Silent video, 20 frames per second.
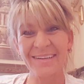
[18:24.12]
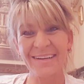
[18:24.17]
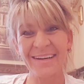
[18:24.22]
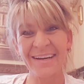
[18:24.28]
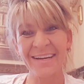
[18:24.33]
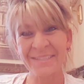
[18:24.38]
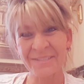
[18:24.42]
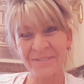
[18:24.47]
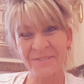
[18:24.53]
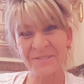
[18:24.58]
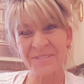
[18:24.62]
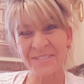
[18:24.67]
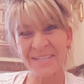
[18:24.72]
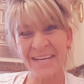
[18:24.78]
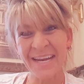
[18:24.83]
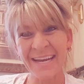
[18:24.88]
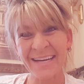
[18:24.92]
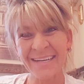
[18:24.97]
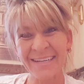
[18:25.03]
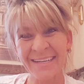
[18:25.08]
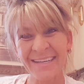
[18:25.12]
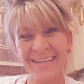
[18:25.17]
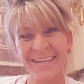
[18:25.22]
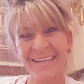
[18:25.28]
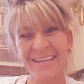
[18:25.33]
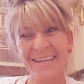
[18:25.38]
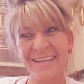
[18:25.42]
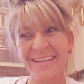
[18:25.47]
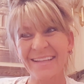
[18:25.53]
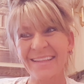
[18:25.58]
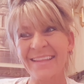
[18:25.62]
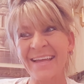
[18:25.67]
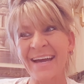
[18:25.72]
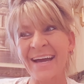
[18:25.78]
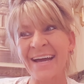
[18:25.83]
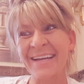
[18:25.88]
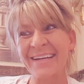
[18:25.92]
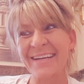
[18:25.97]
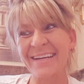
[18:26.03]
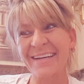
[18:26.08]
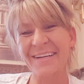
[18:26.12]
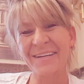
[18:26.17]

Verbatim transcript: understand that